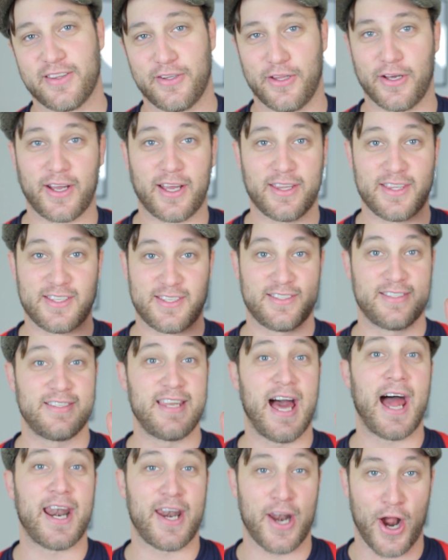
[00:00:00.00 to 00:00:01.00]
And look, this is
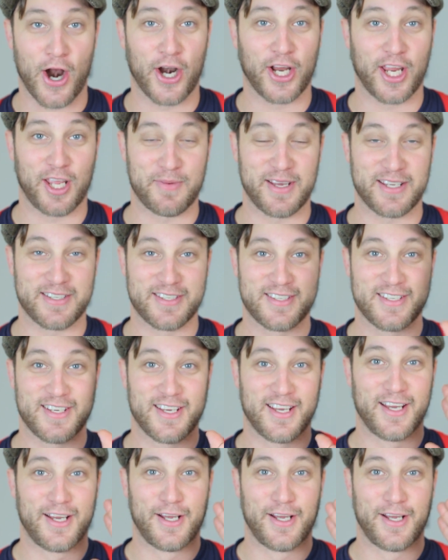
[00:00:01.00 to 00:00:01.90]
not an argument